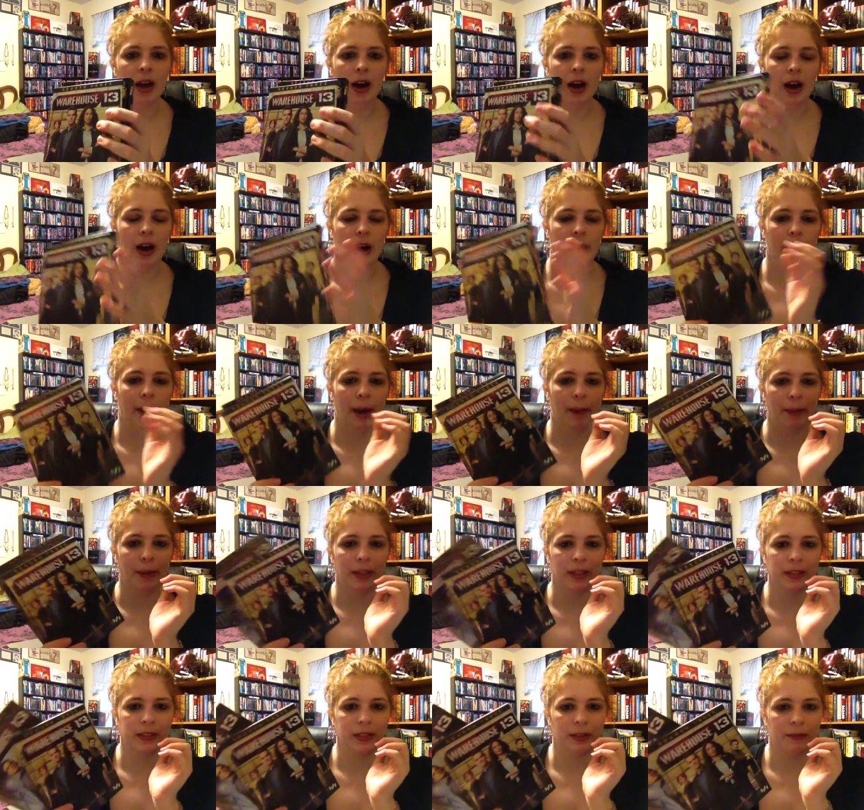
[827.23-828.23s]
Uh, I
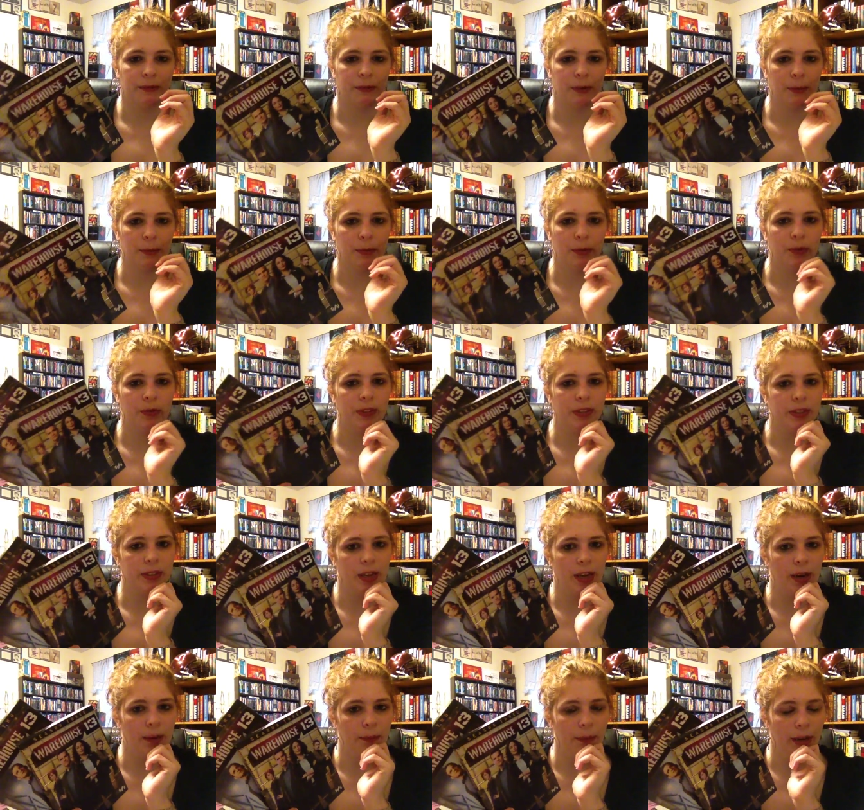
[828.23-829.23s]
picked these up from Movie
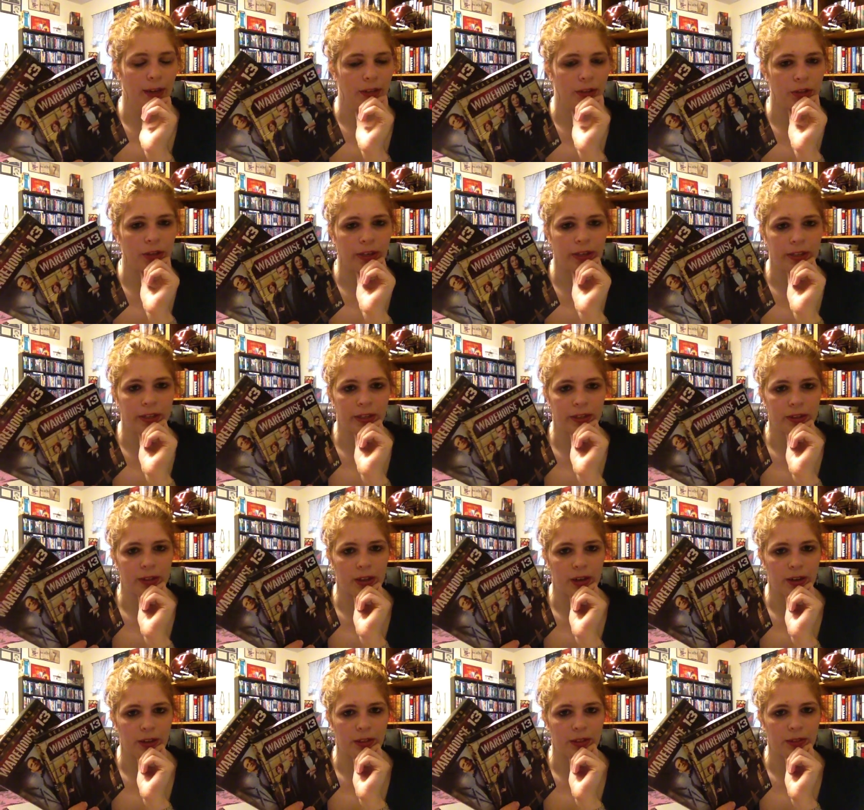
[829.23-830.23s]
Stop. I traded in a
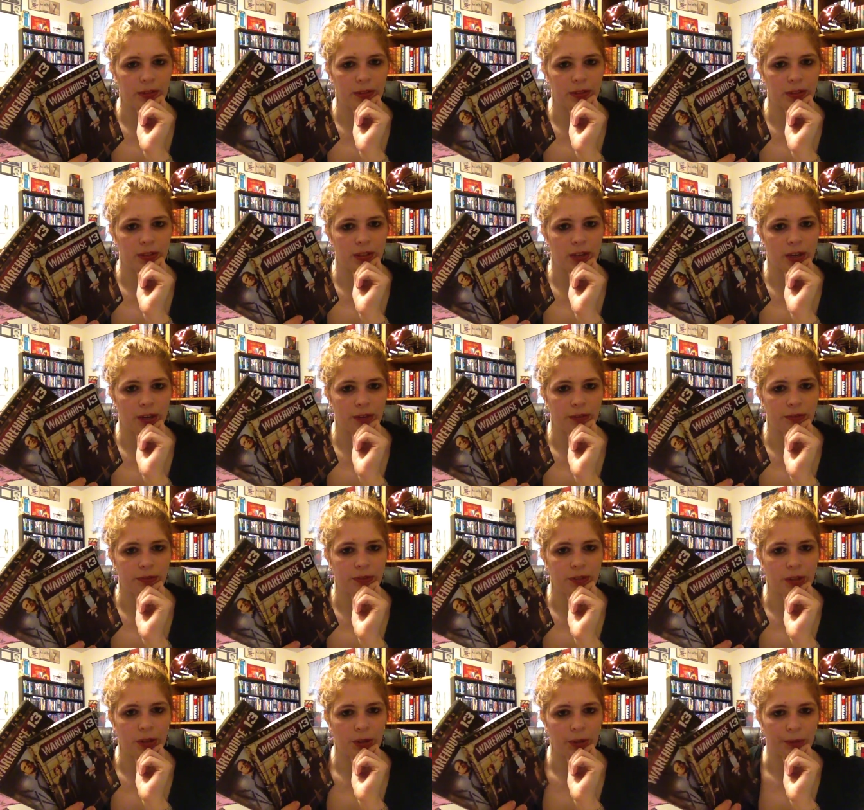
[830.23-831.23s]
lot of stuff,
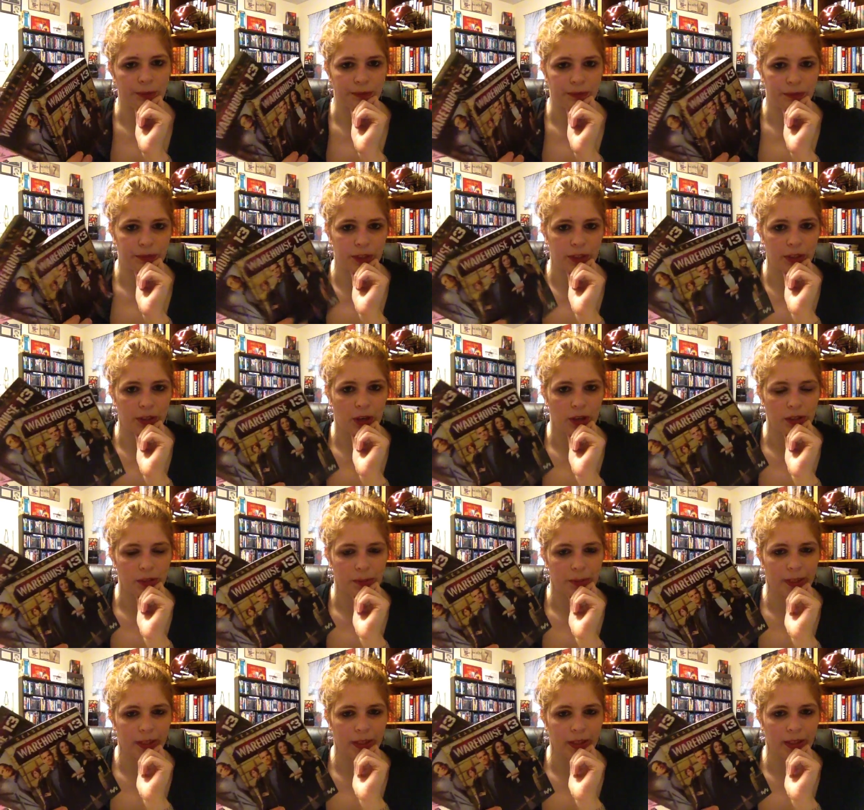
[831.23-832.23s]
so didn't cost
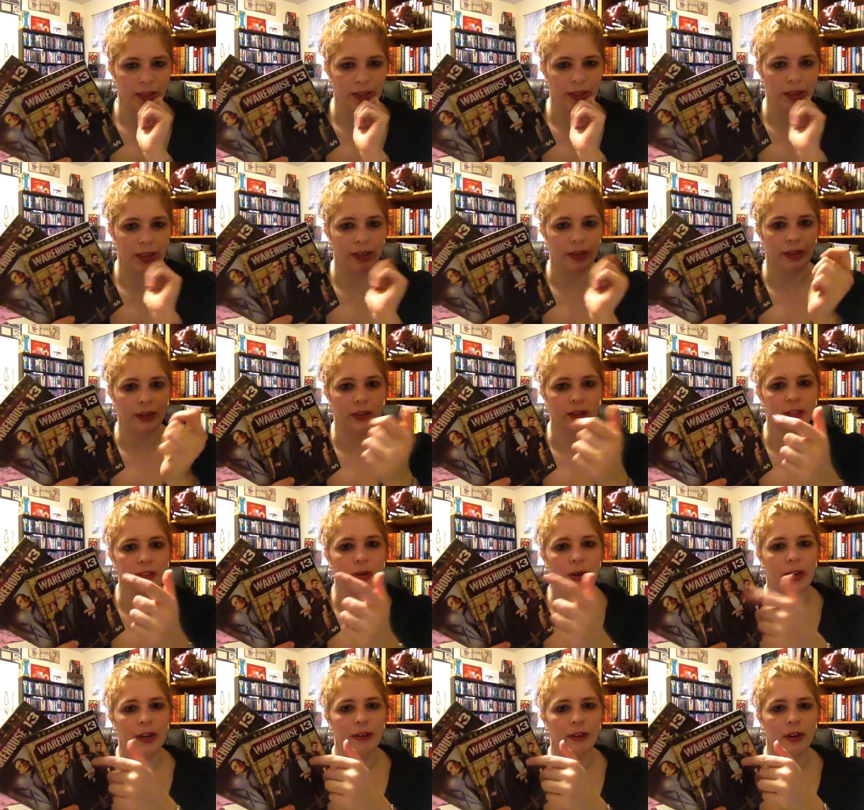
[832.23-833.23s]
me anything, and they
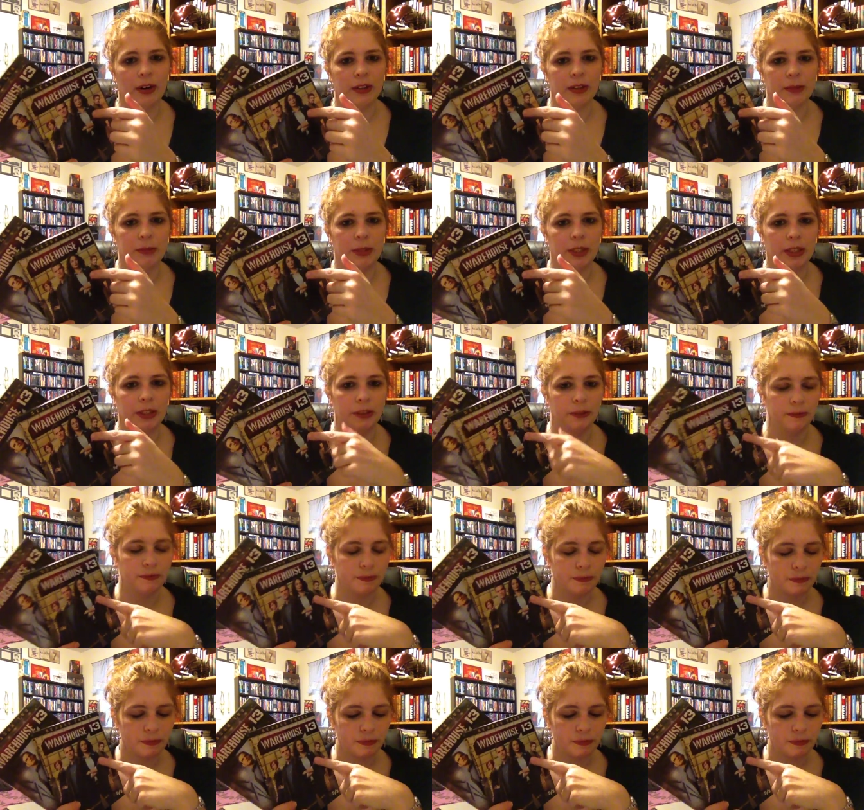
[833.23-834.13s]
also had an awesome deal